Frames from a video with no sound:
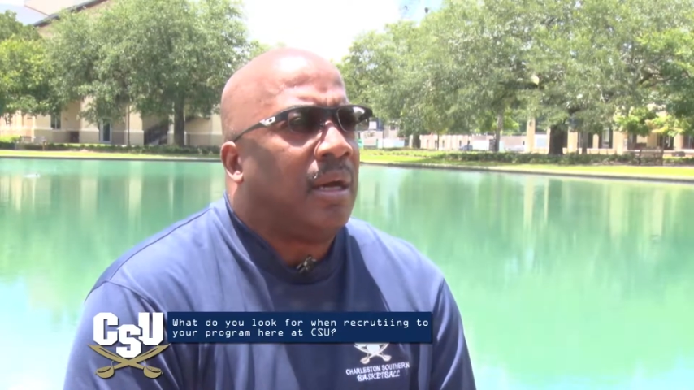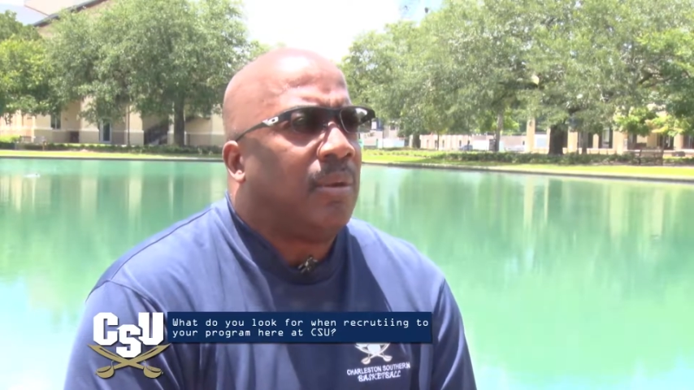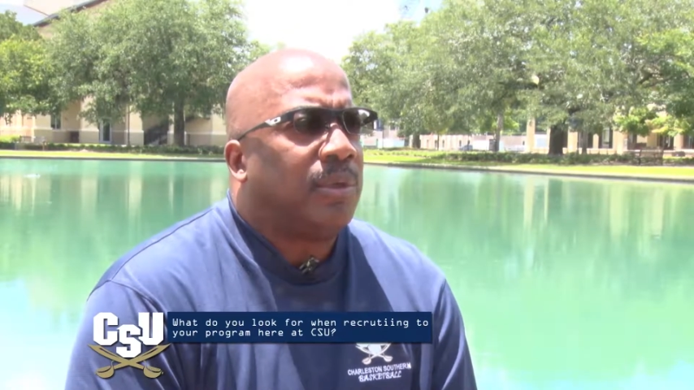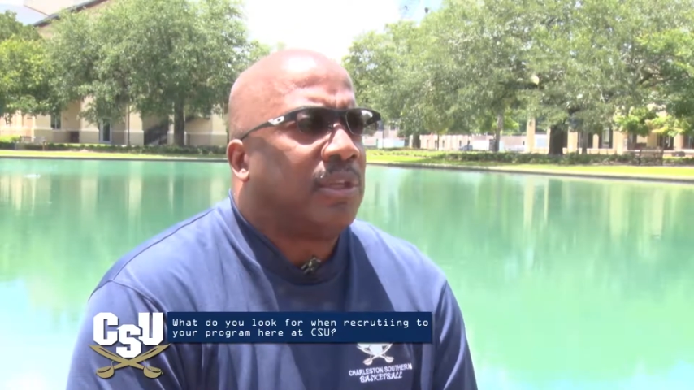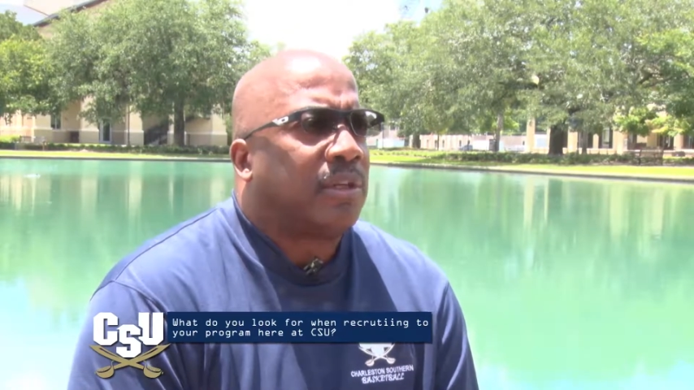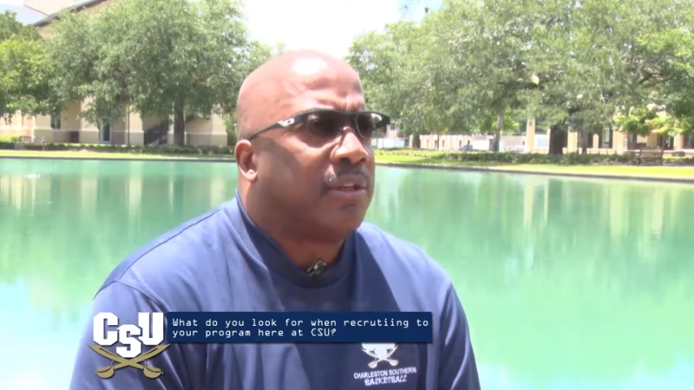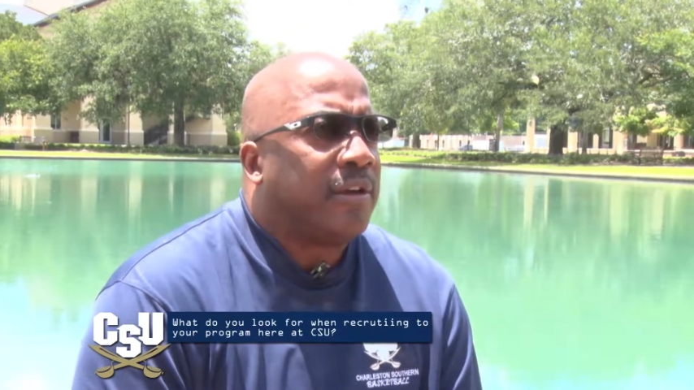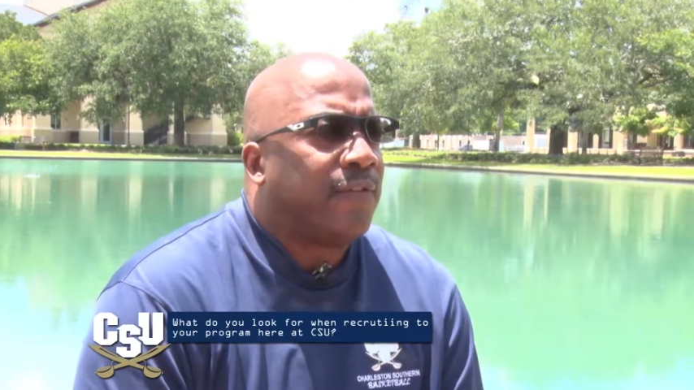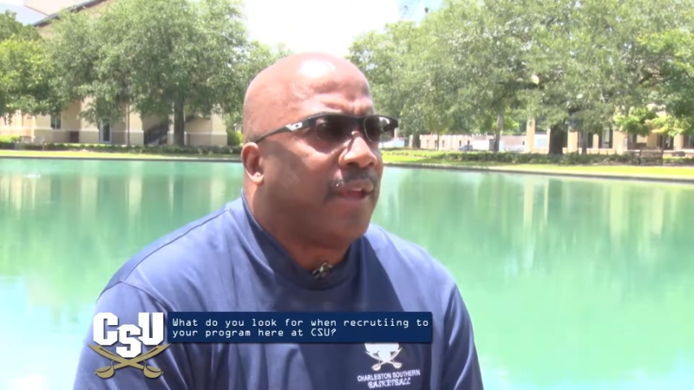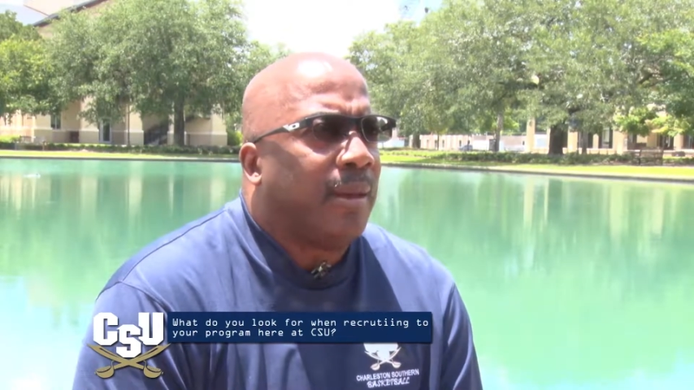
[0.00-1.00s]
We talk to
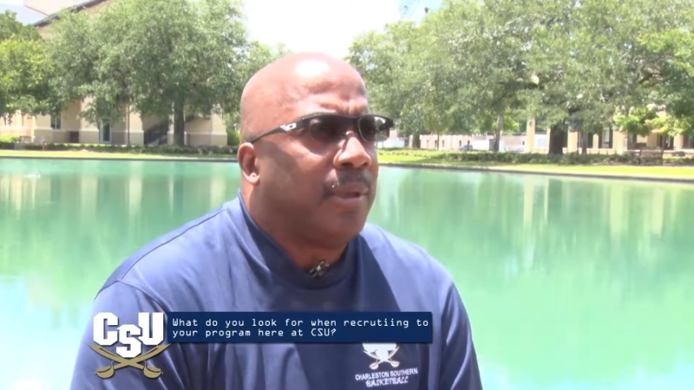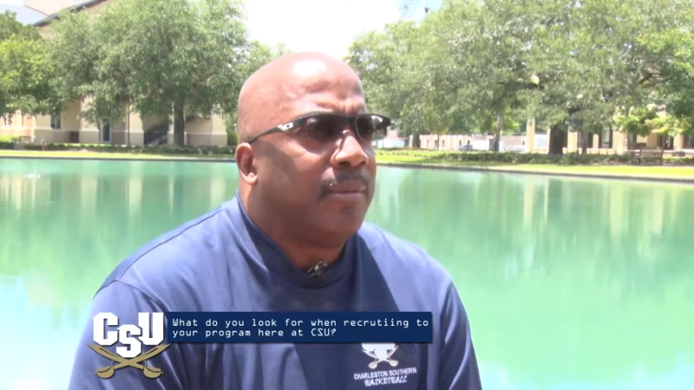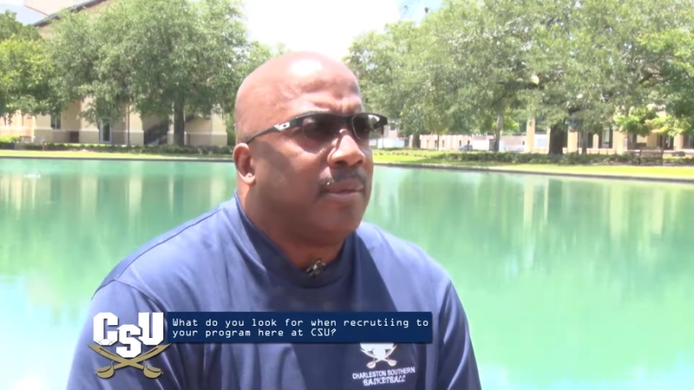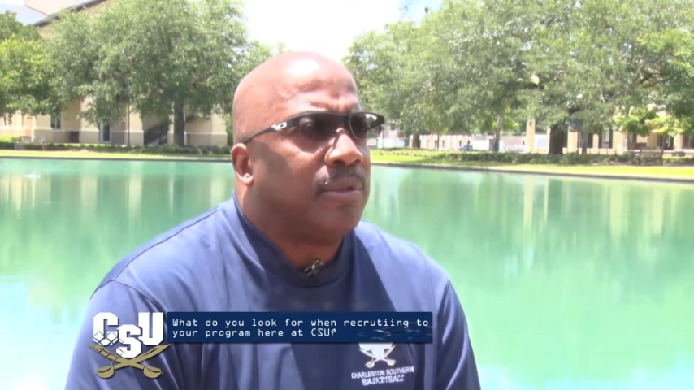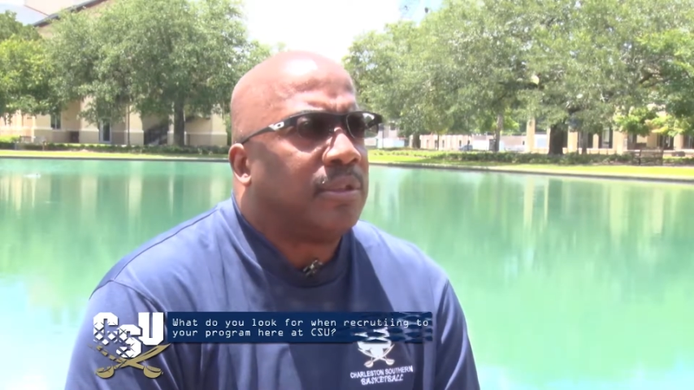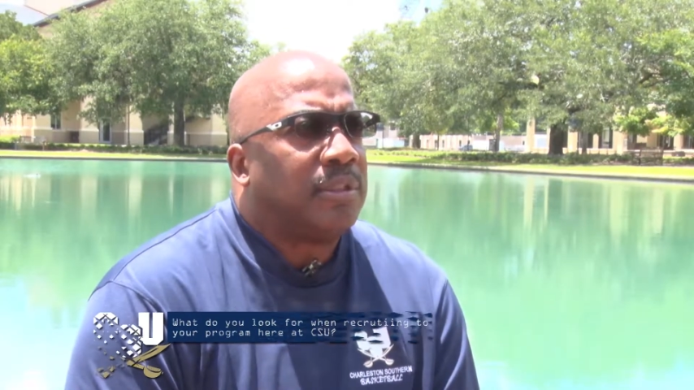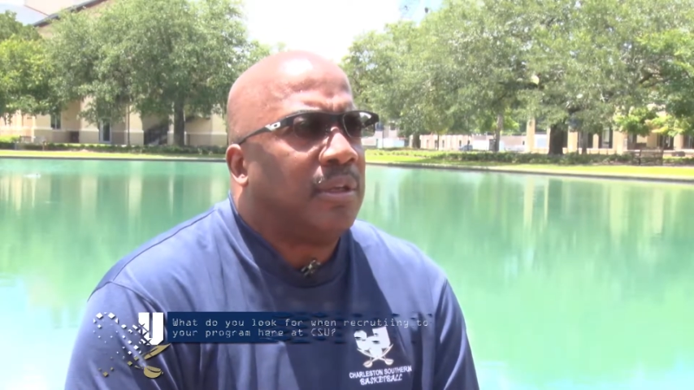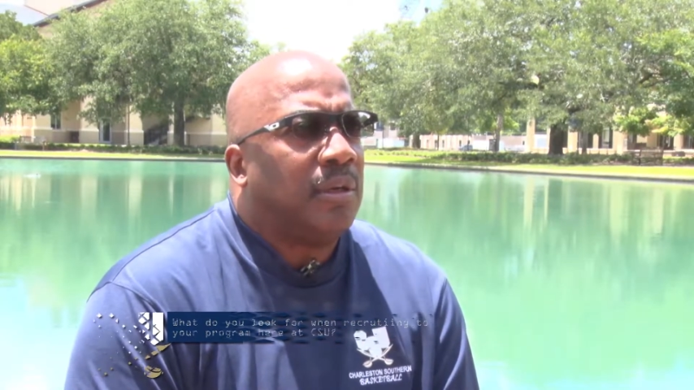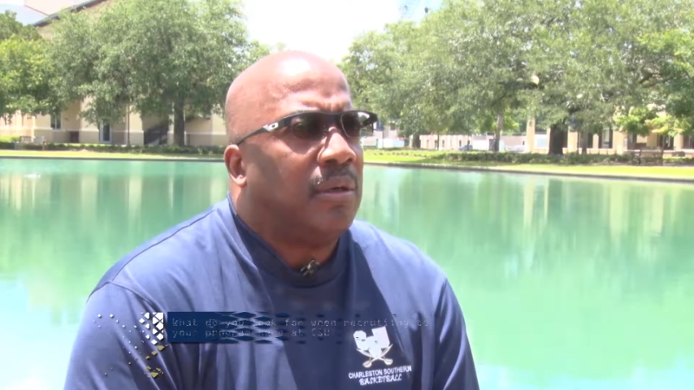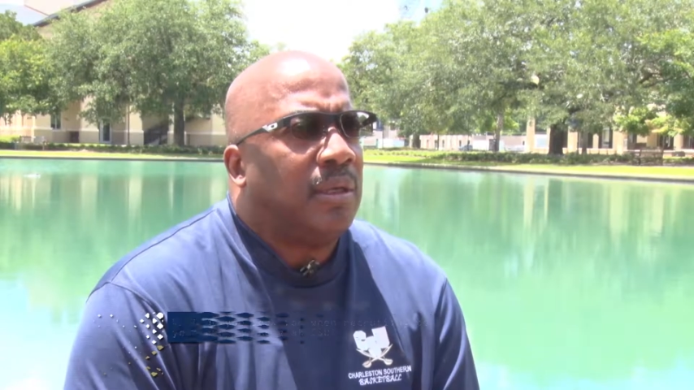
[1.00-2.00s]
their family members, you
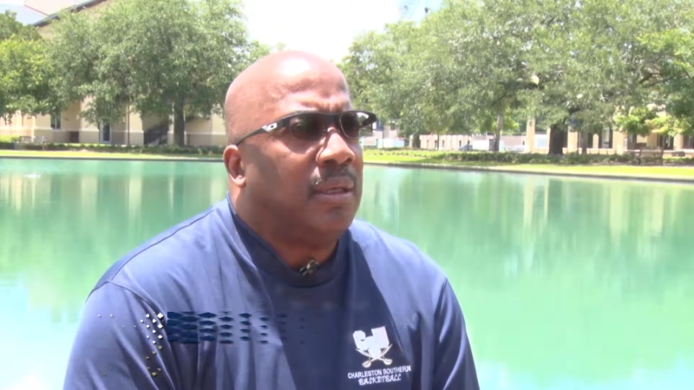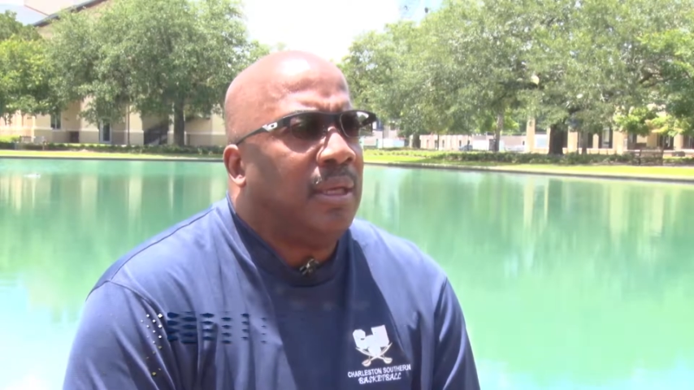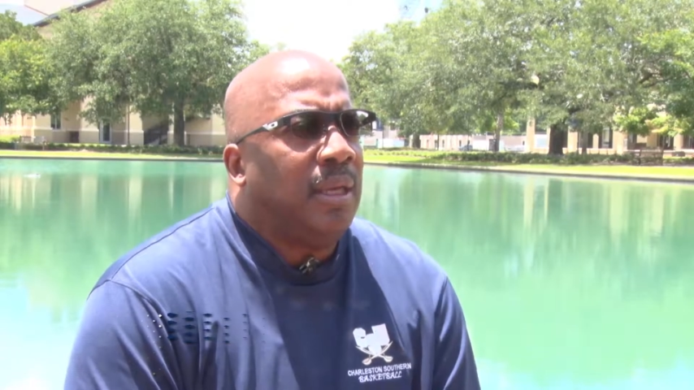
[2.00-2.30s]
know,